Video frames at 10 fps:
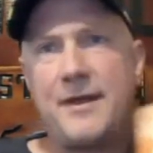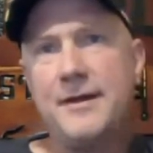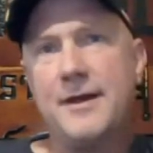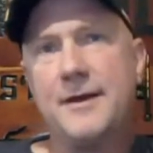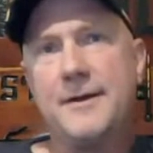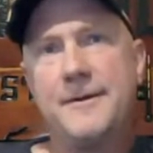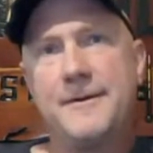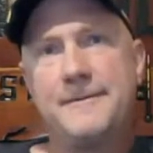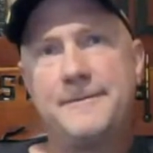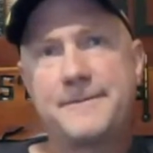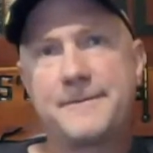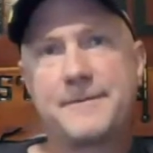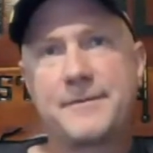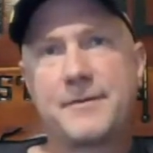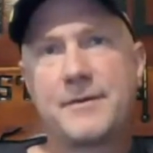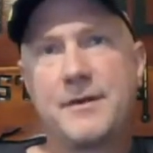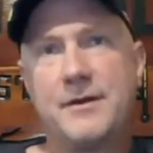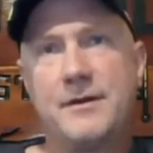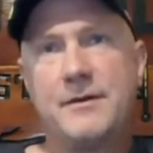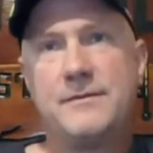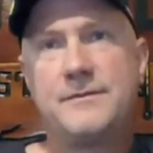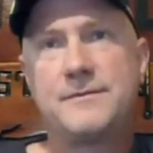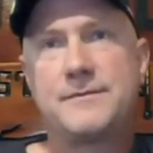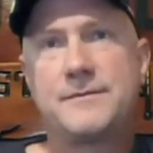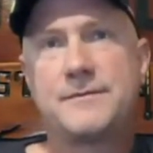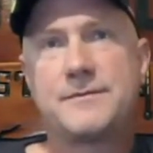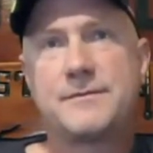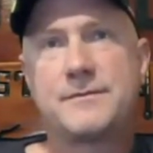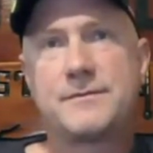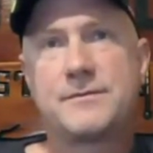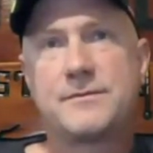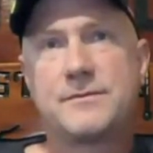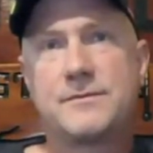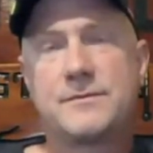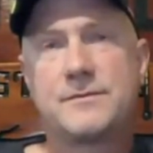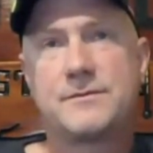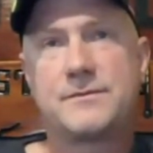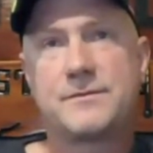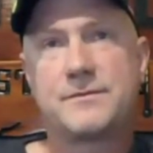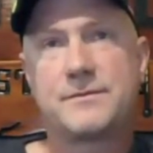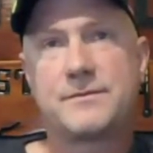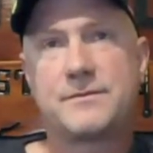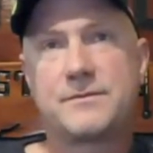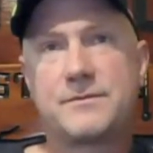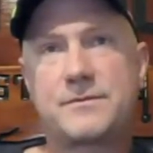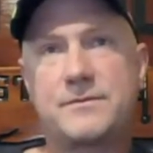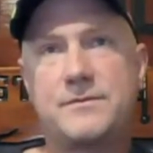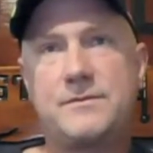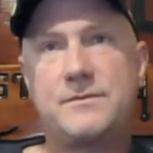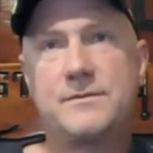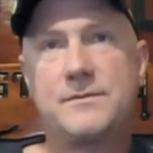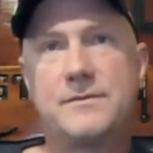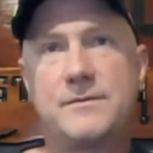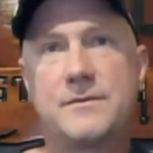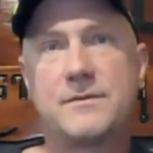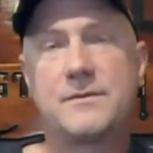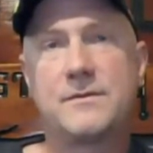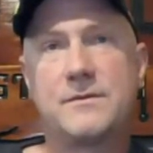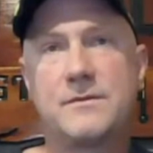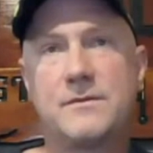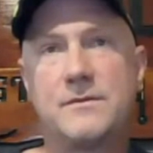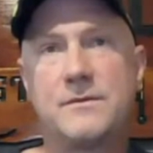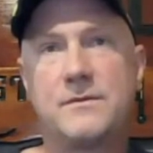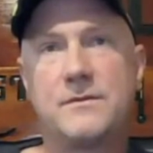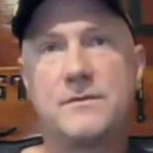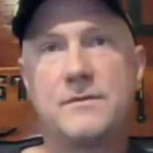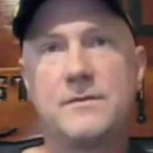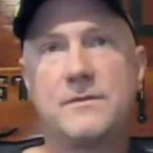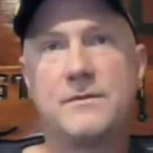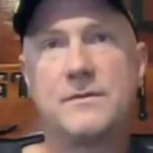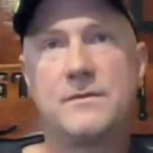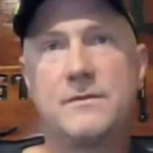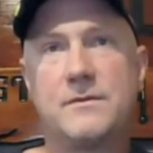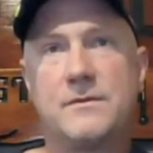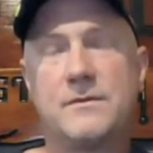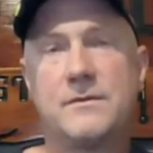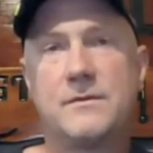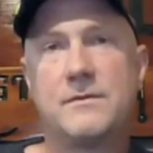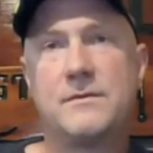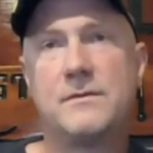No words are spoken by the person on screen.